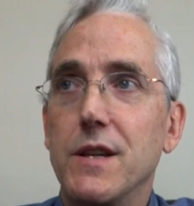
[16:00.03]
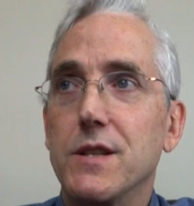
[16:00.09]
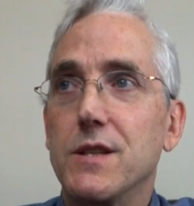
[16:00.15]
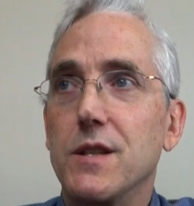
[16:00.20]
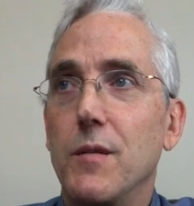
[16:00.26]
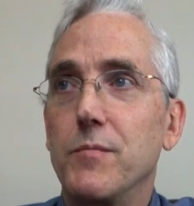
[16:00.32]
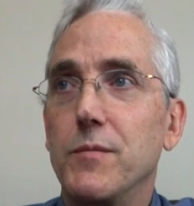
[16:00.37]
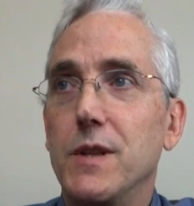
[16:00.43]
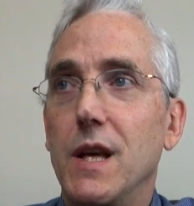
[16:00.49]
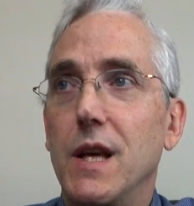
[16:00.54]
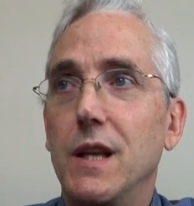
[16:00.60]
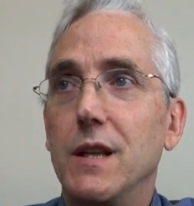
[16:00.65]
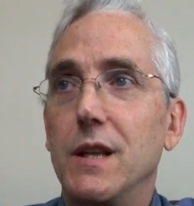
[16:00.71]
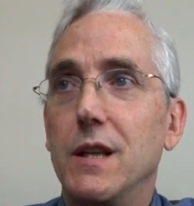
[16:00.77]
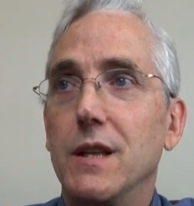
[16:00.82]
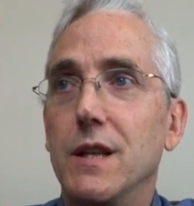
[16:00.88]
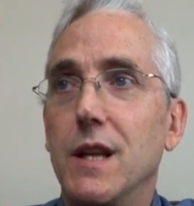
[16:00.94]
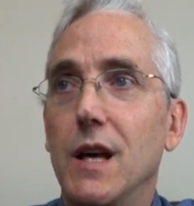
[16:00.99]

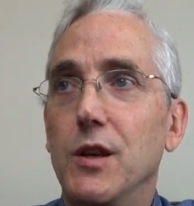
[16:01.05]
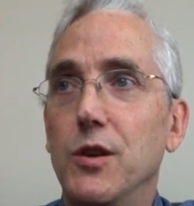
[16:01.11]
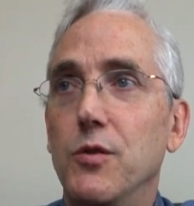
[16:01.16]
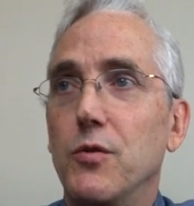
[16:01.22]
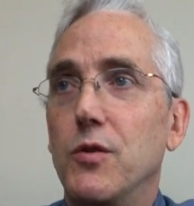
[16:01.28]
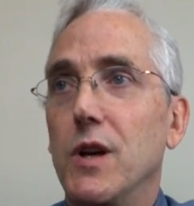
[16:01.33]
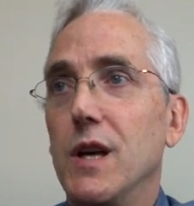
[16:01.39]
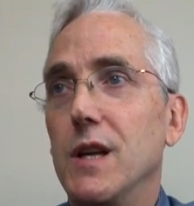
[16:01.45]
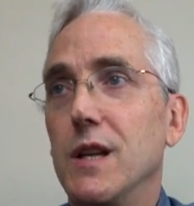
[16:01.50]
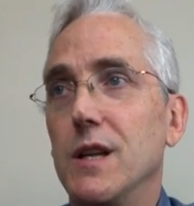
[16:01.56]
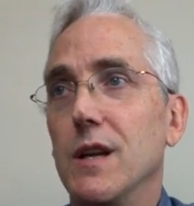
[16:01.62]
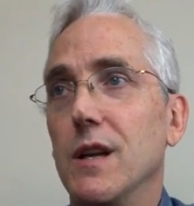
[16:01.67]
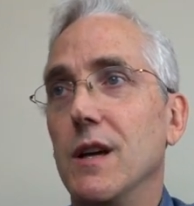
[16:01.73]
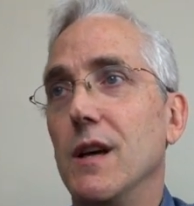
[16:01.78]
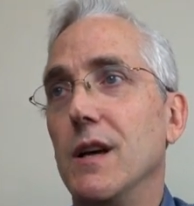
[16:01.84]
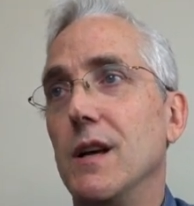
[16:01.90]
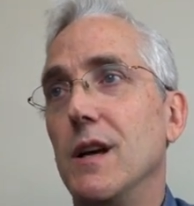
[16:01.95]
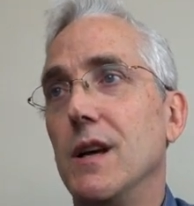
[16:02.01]
something that you can
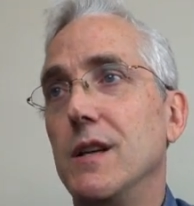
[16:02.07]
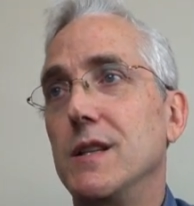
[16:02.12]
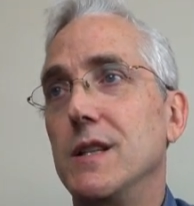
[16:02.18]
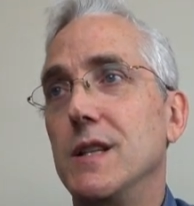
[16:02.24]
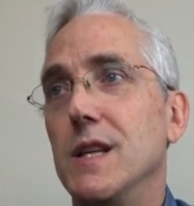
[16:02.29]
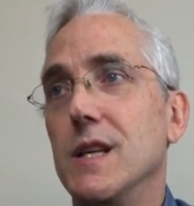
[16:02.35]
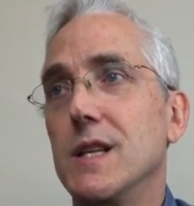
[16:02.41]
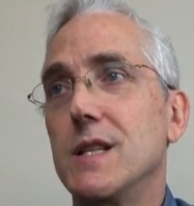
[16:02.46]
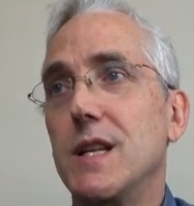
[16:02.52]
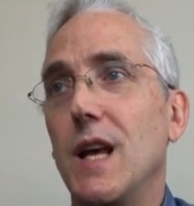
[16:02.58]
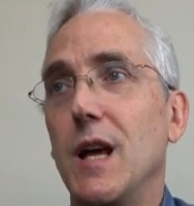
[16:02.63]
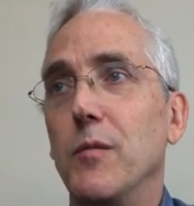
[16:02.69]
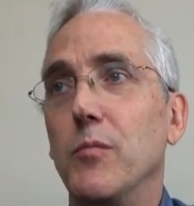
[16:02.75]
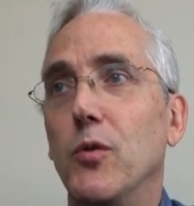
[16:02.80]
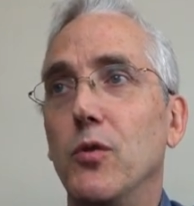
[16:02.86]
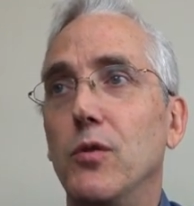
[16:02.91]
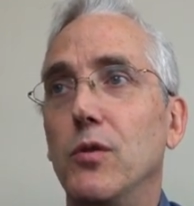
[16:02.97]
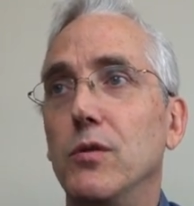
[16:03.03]

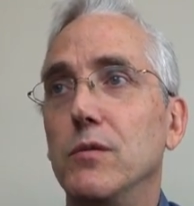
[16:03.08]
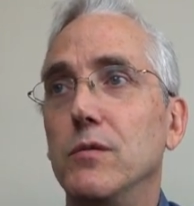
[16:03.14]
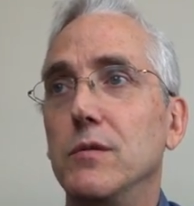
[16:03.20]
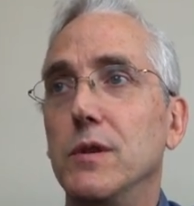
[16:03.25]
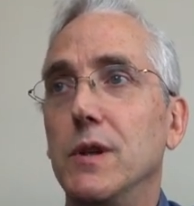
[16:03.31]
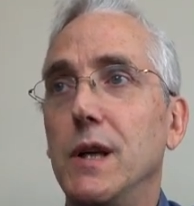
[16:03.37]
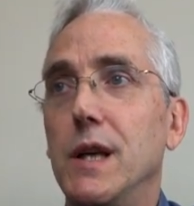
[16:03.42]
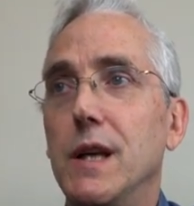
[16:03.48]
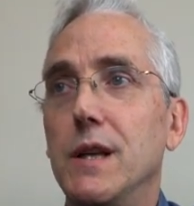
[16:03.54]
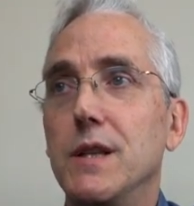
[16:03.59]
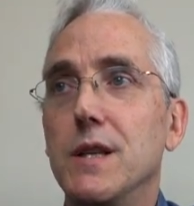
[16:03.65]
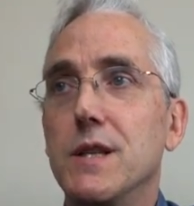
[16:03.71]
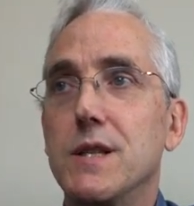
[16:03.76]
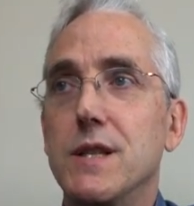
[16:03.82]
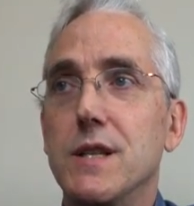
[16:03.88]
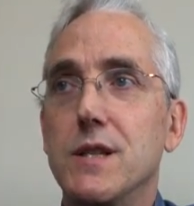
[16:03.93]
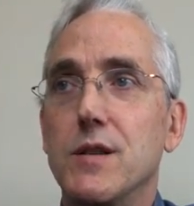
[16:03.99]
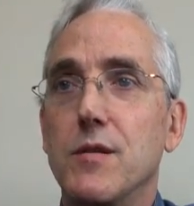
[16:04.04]
disable in the
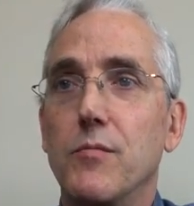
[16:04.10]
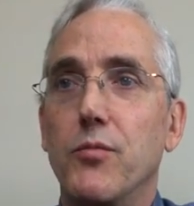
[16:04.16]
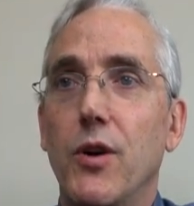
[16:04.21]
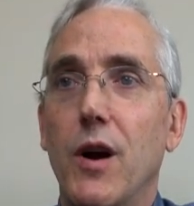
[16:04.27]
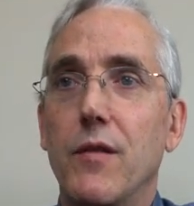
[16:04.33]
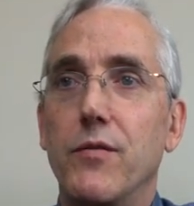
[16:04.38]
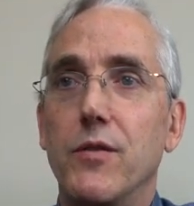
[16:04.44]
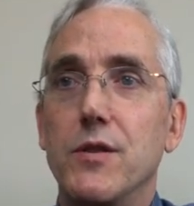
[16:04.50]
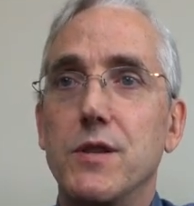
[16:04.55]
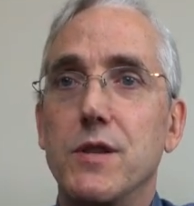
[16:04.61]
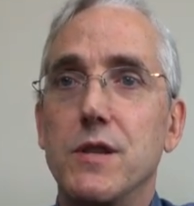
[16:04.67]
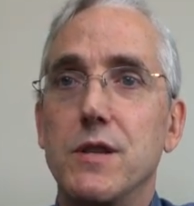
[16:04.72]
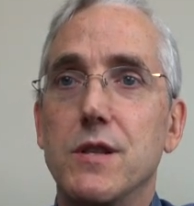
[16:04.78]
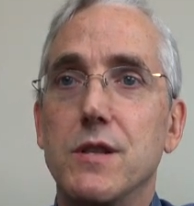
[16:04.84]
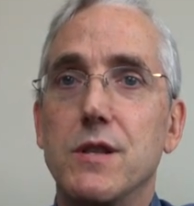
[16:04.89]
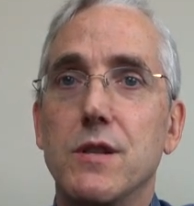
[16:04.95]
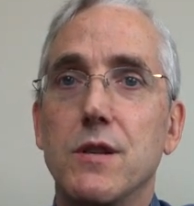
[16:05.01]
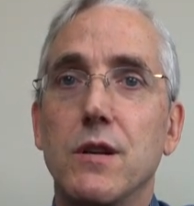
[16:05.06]
system
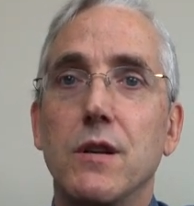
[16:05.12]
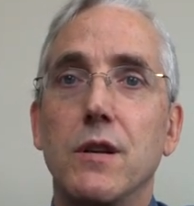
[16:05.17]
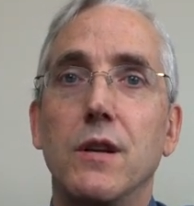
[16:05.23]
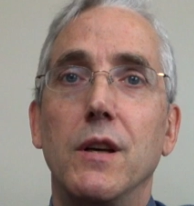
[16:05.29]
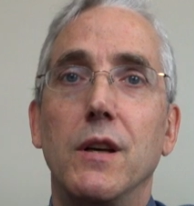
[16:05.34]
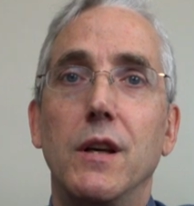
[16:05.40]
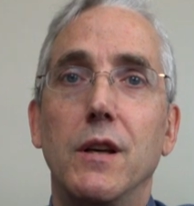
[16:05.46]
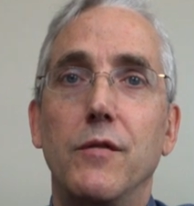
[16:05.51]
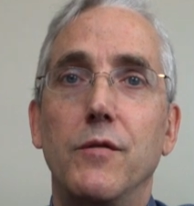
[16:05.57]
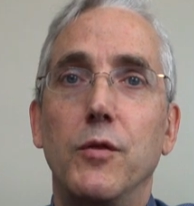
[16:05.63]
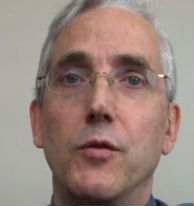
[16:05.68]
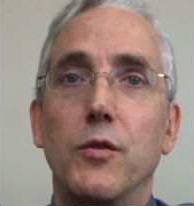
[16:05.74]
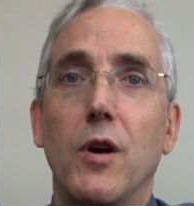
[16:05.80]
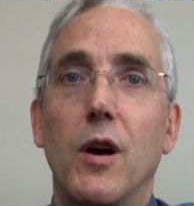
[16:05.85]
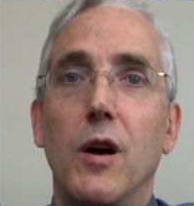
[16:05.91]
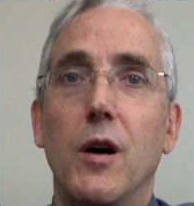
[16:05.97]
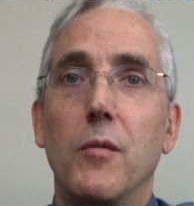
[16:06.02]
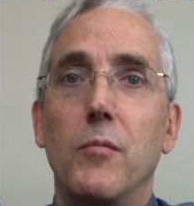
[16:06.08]
preferences. If you
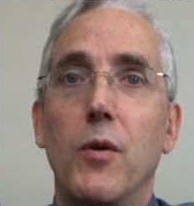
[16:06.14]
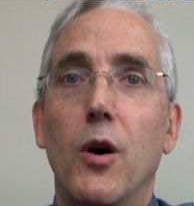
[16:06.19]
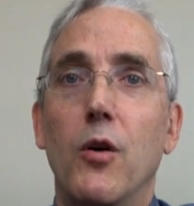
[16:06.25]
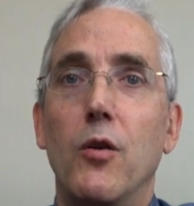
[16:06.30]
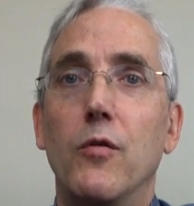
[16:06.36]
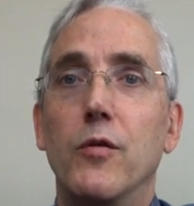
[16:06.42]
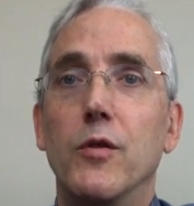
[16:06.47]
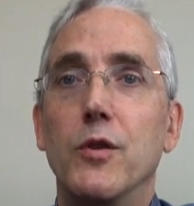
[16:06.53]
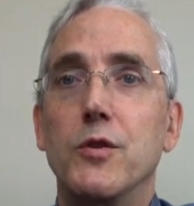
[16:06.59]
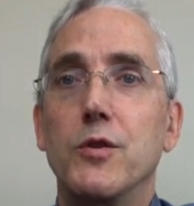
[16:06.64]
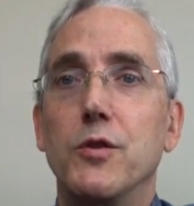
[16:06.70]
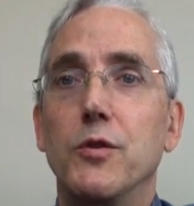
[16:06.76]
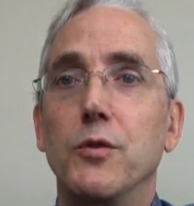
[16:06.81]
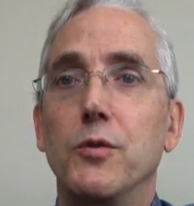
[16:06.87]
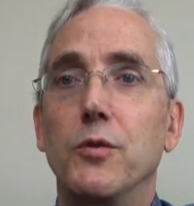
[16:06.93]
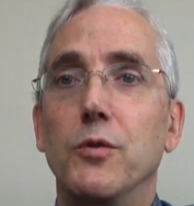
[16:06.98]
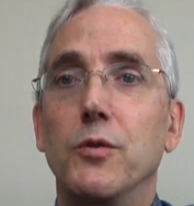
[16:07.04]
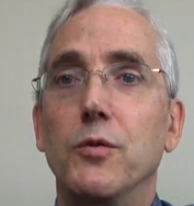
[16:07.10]
come over
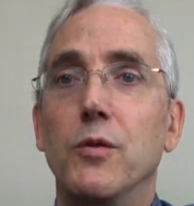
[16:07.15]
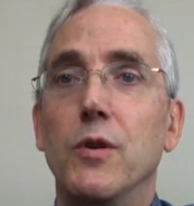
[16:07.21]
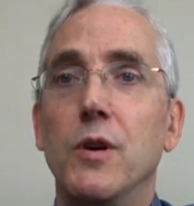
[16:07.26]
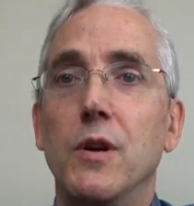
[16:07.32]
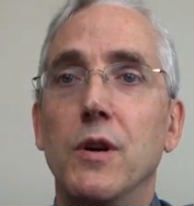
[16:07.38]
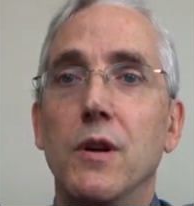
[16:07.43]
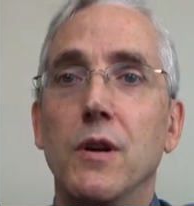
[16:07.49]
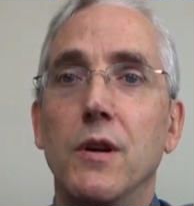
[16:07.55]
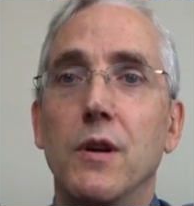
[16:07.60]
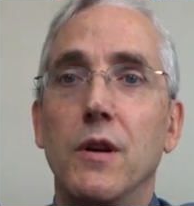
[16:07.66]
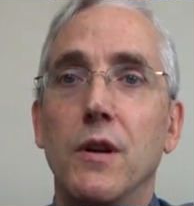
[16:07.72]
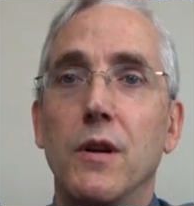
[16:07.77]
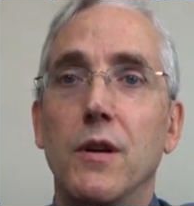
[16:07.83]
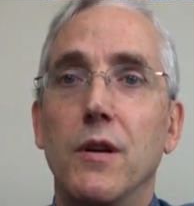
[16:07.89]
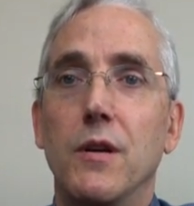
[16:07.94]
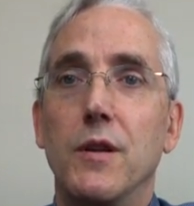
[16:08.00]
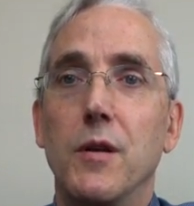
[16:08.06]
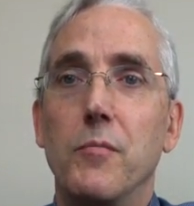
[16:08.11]
to
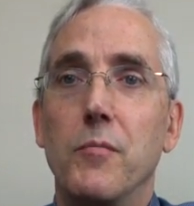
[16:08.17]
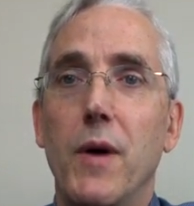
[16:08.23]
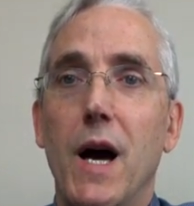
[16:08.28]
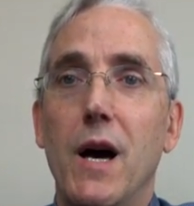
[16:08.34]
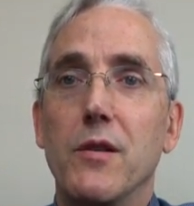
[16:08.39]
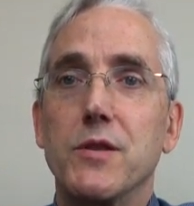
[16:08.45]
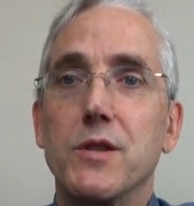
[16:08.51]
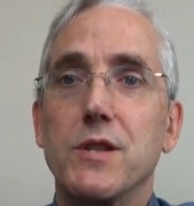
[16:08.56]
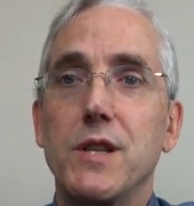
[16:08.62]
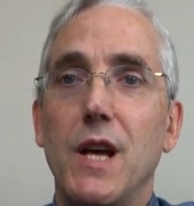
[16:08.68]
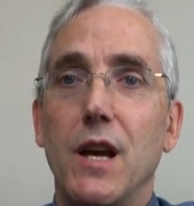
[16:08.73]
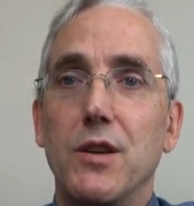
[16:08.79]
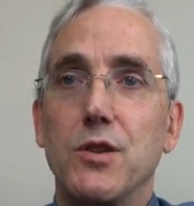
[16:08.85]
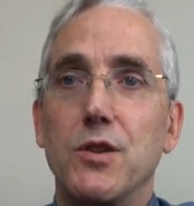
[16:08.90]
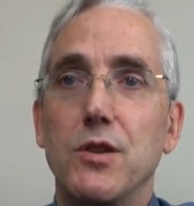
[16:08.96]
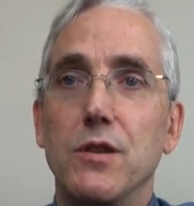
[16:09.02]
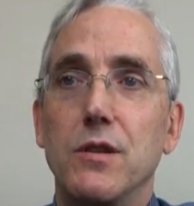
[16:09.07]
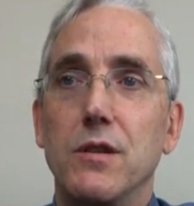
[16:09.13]
the mouse
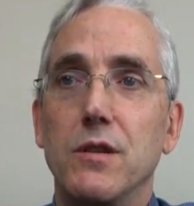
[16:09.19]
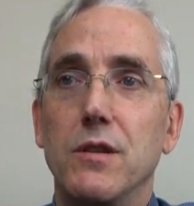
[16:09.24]
section,